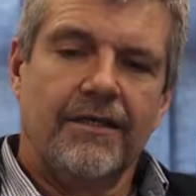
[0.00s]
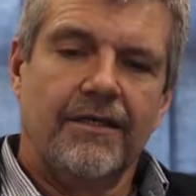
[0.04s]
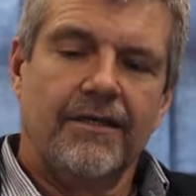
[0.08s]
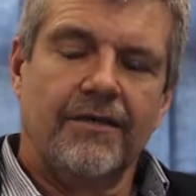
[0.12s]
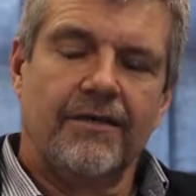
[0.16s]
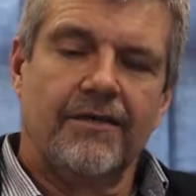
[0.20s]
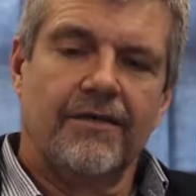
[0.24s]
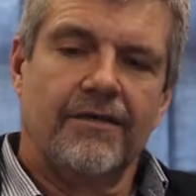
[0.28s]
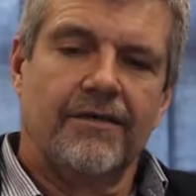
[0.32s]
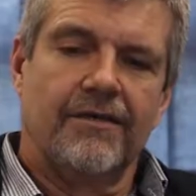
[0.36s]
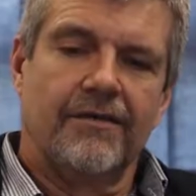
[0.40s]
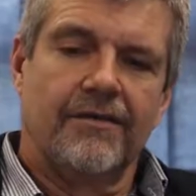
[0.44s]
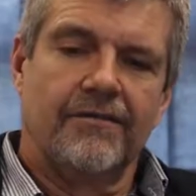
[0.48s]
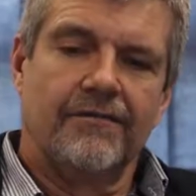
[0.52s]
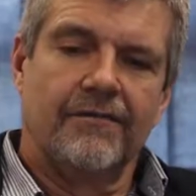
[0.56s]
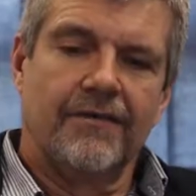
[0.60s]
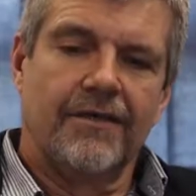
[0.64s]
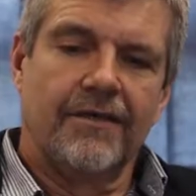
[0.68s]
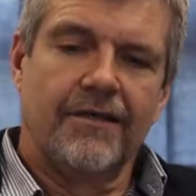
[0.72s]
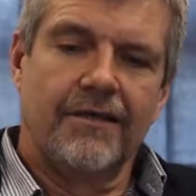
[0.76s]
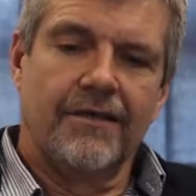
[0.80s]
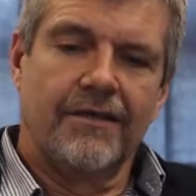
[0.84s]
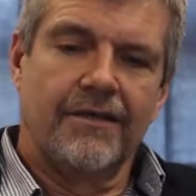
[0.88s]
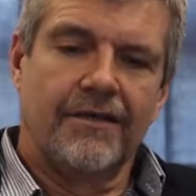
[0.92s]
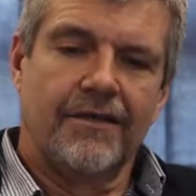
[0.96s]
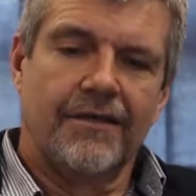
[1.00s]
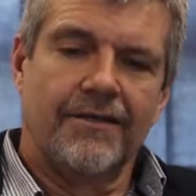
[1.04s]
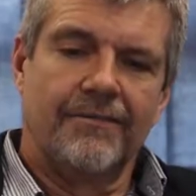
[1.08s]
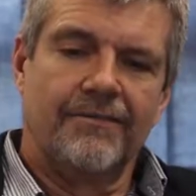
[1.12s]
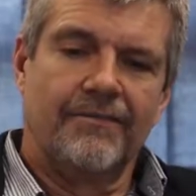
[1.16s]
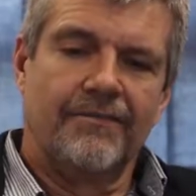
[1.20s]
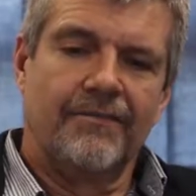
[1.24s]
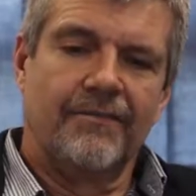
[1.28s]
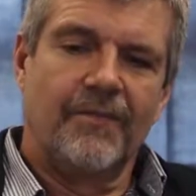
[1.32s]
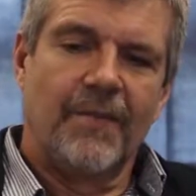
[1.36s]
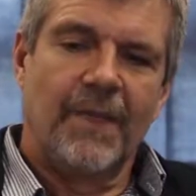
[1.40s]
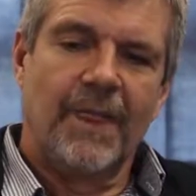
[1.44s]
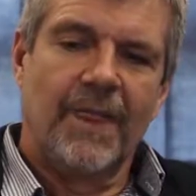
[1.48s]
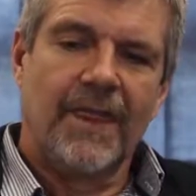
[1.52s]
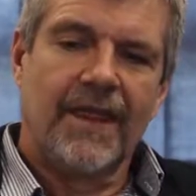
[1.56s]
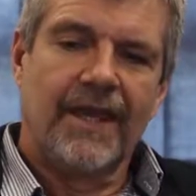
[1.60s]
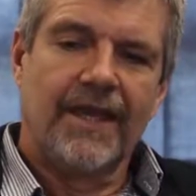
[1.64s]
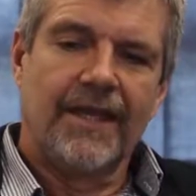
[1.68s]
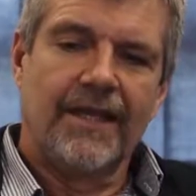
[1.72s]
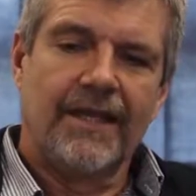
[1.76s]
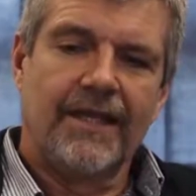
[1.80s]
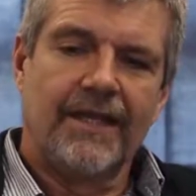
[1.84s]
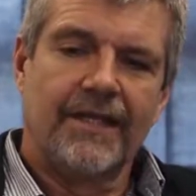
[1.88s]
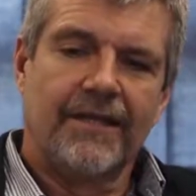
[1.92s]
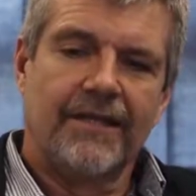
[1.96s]
Yeah, I think
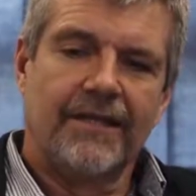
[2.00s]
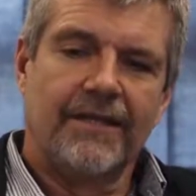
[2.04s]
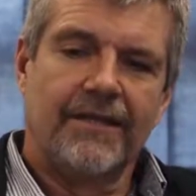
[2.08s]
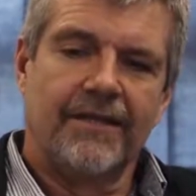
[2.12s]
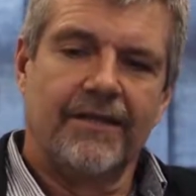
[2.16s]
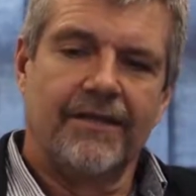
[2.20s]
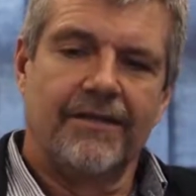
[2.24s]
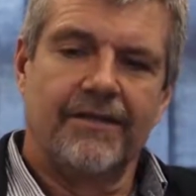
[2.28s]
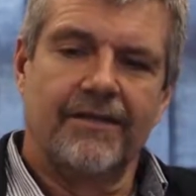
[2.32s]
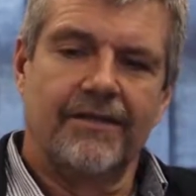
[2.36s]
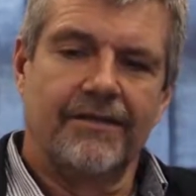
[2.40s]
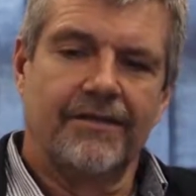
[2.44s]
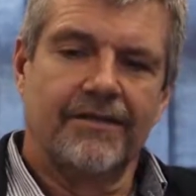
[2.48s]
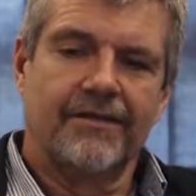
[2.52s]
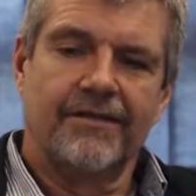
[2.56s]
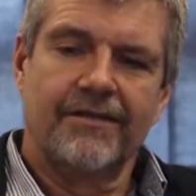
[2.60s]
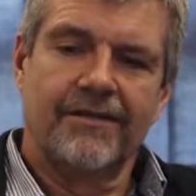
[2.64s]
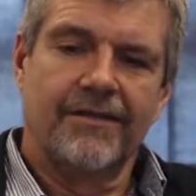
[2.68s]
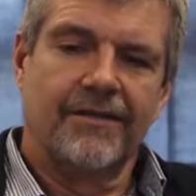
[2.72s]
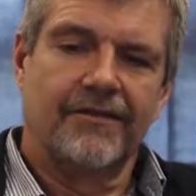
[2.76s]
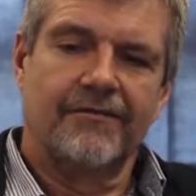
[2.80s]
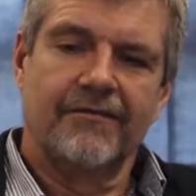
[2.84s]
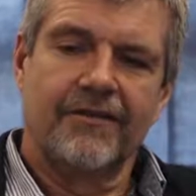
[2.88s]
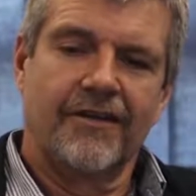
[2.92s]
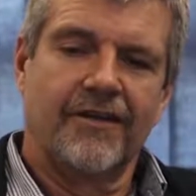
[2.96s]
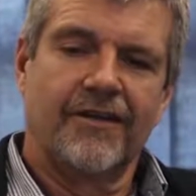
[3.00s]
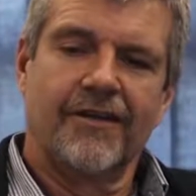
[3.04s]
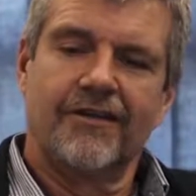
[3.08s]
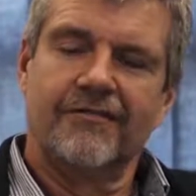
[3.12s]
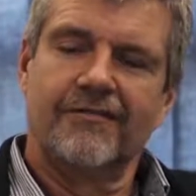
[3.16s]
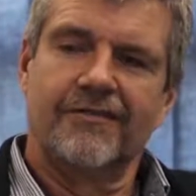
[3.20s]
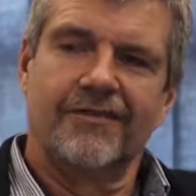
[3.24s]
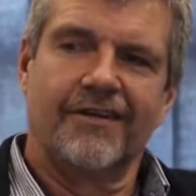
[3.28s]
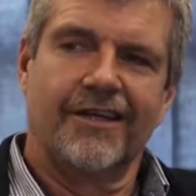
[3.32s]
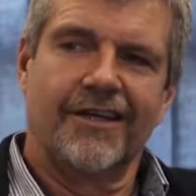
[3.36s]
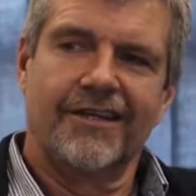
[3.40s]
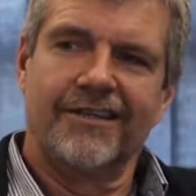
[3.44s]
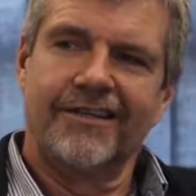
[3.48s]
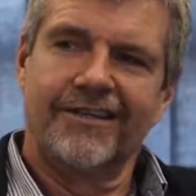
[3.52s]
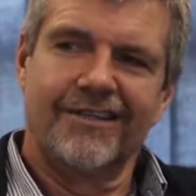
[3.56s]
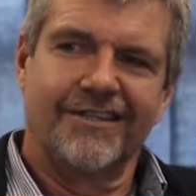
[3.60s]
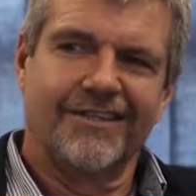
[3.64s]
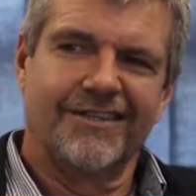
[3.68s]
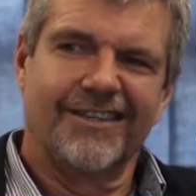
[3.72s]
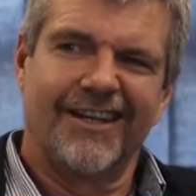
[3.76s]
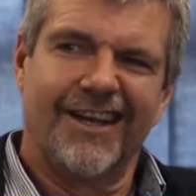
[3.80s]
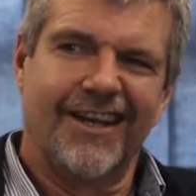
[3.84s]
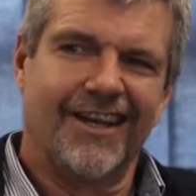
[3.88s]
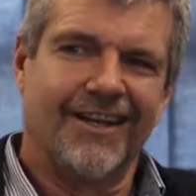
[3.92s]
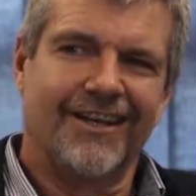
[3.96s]
COVID-19
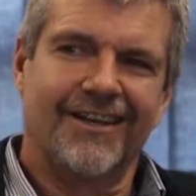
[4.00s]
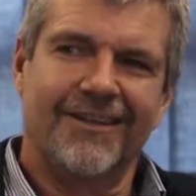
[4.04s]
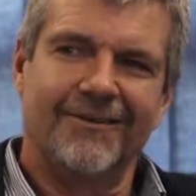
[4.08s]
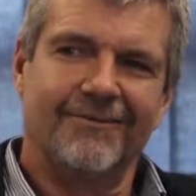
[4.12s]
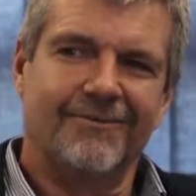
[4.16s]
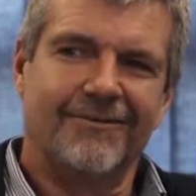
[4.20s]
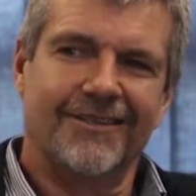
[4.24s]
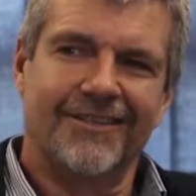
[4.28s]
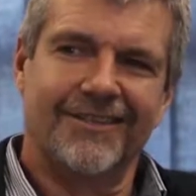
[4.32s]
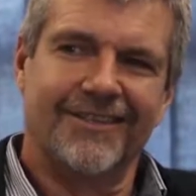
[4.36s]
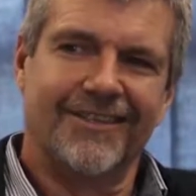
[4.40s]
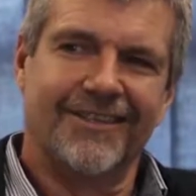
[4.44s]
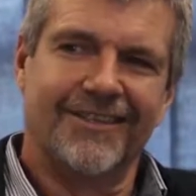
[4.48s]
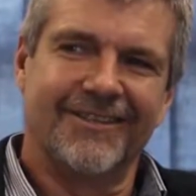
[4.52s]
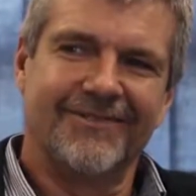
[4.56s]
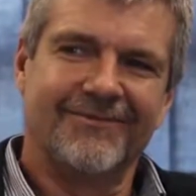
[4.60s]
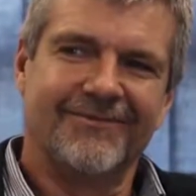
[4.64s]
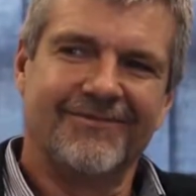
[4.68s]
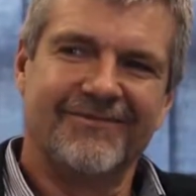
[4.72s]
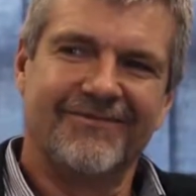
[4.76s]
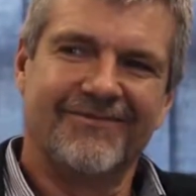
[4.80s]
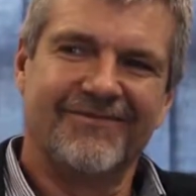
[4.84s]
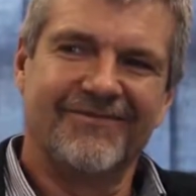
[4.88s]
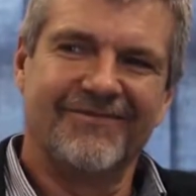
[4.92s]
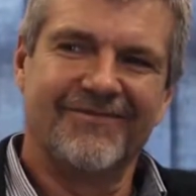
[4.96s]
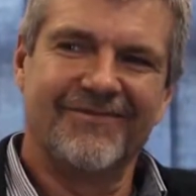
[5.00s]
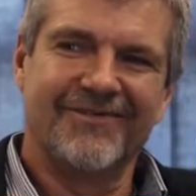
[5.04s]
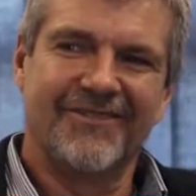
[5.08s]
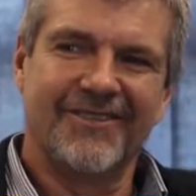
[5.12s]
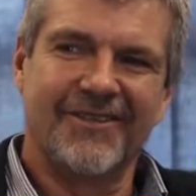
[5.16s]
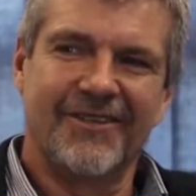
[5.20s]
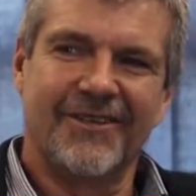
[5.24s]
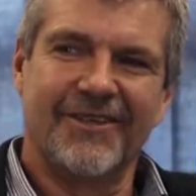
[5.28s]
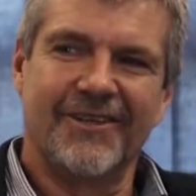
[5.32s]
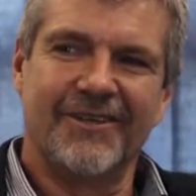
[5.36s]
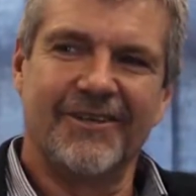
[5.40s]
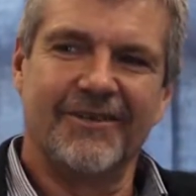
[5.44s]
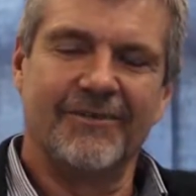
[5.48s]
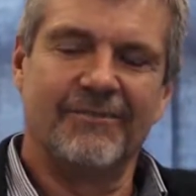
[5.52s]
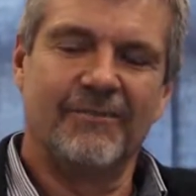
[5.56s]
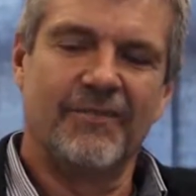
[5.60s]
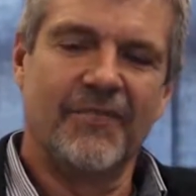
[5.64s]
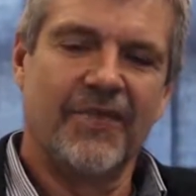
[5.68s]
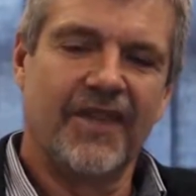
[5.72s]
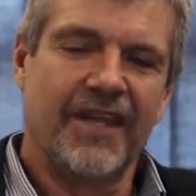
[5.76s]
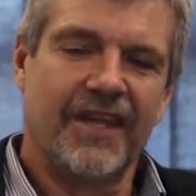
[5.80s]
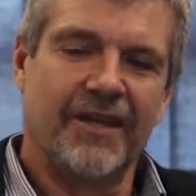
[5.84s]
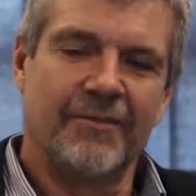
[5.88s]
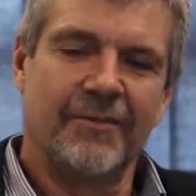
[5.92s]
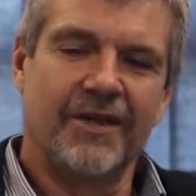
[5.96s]
is an ugly word. In
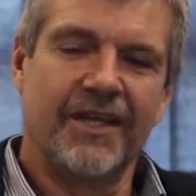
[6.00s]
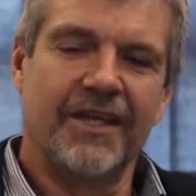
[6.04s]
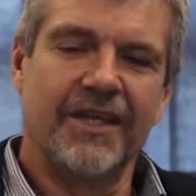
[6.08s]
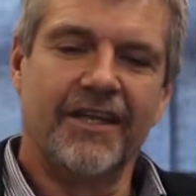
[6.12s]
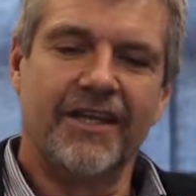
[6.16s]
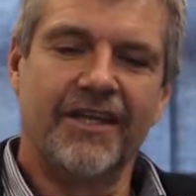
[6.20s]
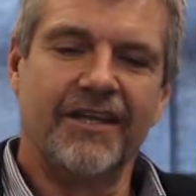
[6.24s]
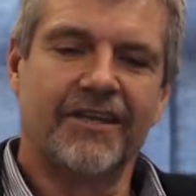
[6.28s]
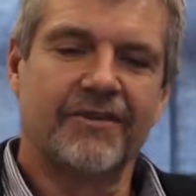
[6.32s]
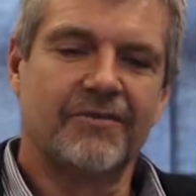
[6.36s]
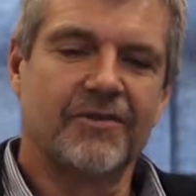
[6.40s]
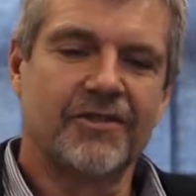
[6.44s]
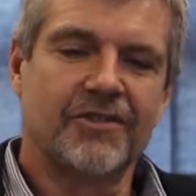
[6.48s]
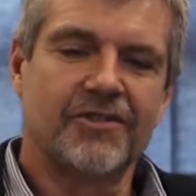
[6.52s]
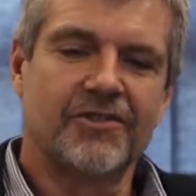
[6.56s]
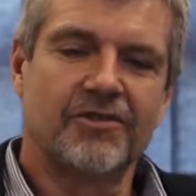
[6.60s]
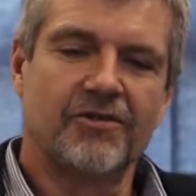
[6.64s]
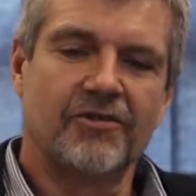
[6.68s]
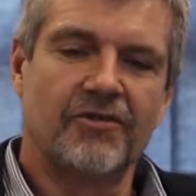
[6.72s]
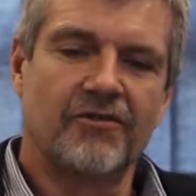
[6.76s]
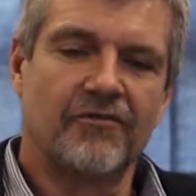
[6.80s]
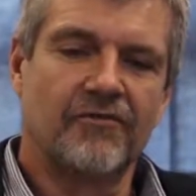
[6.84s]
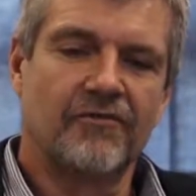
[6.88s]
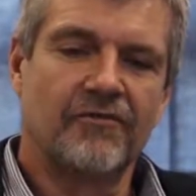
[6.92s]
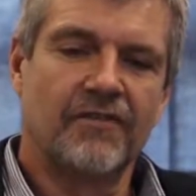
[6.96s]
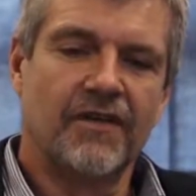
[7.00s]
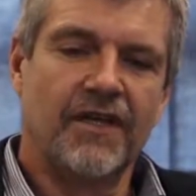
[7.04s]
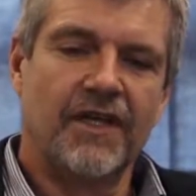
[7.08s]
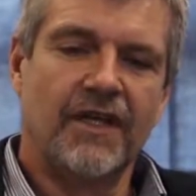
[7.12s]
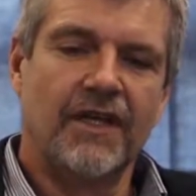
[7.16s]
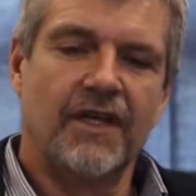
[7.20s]
the beginning, it was sort of